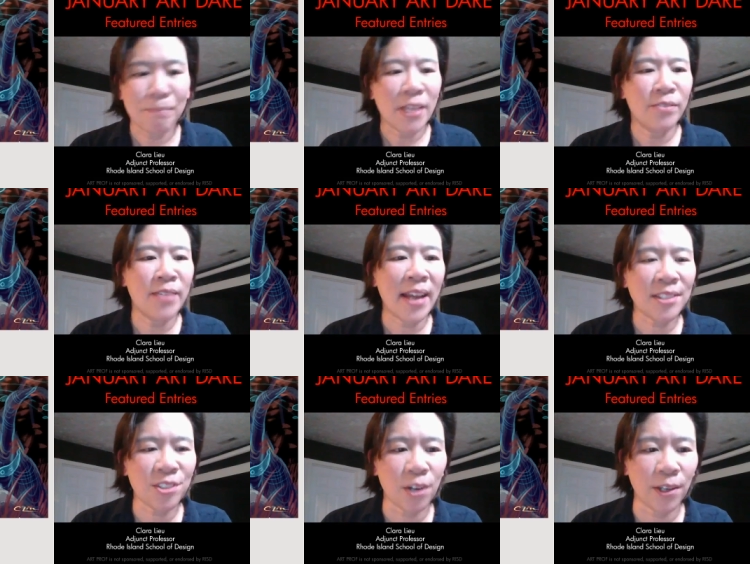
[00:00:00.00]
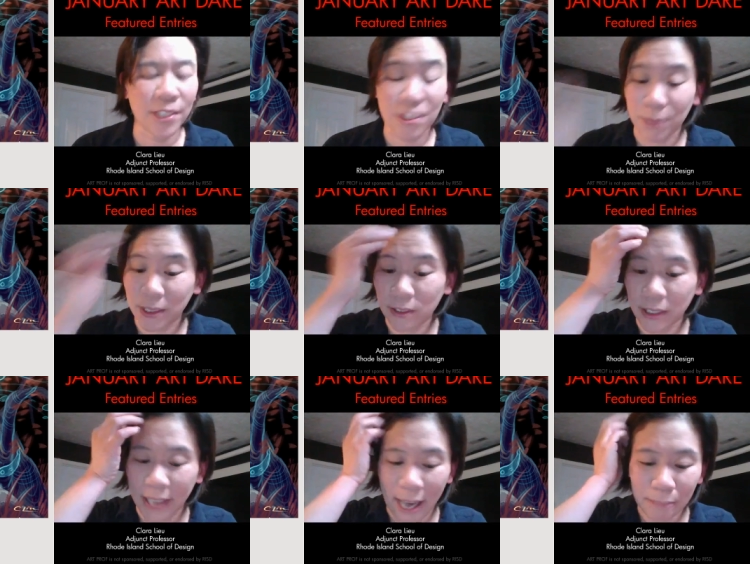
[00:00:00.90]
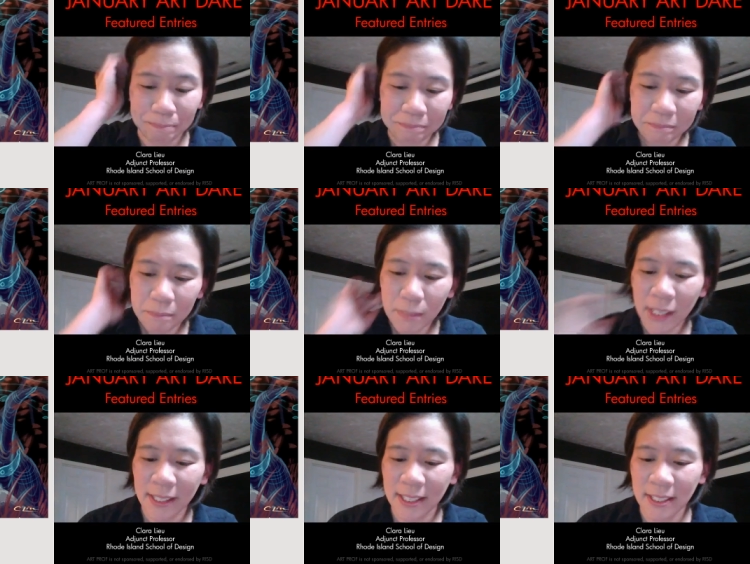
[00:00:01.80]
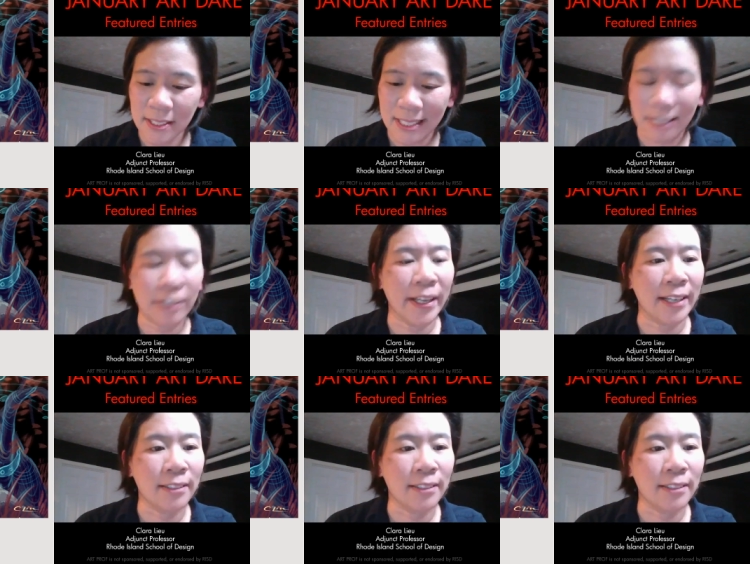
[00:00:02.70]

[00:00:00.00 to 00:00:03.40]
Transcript: next artist we're going to look at is Claire